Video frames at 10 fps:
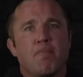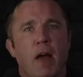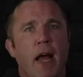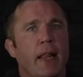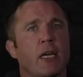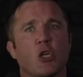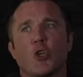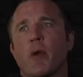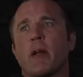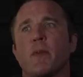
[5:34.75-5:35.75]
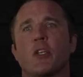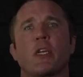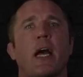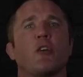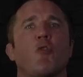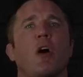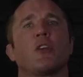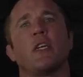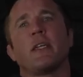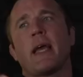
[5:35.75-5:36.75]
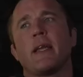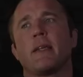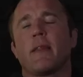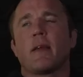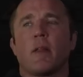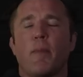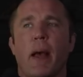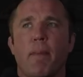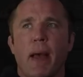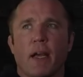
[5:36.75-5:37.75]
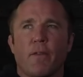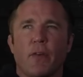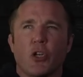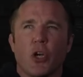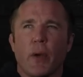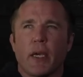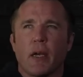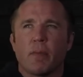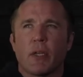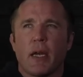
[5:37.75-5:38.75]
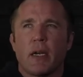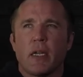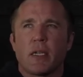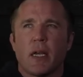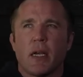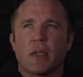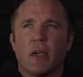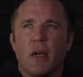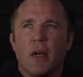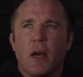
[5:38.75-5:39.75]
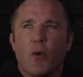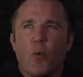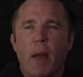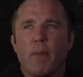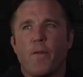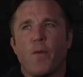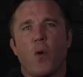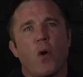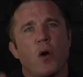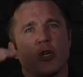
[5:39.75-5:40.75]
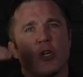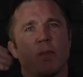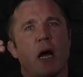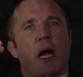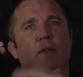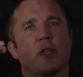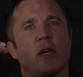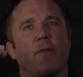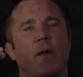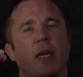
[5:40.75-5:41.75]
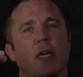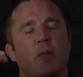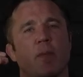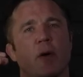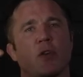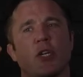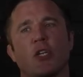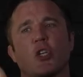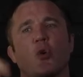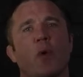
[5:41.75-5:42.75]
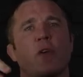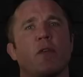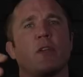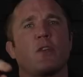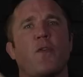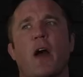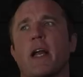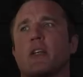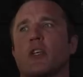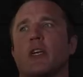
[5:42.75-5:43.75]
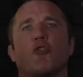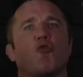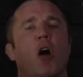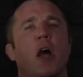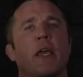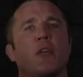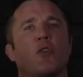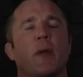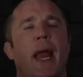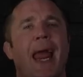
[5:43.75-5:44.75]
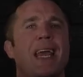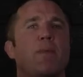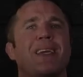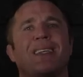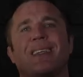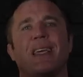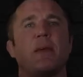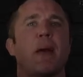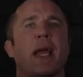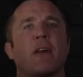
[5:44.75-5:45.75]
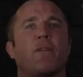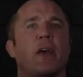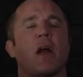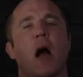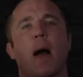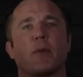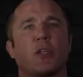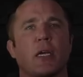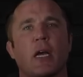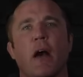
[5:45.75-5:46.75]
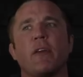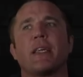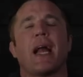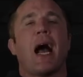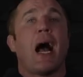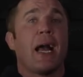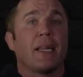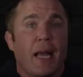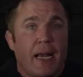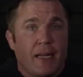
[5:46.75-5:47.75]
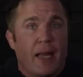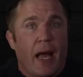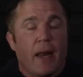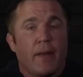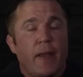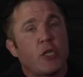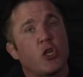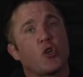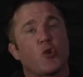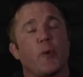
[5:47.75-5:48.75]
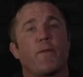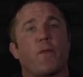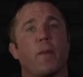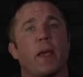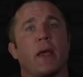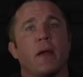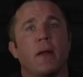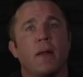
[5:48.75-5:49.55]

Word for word: I like a straight up. This guy draws in. Dana did that on the Pat McAfee show. He comes out and he says, right before Chimaev is going to fight Gilbert Burns. He says the winner of this fight is going to draw into an ABC main event opposite Covington. I like that. That's a treat for me.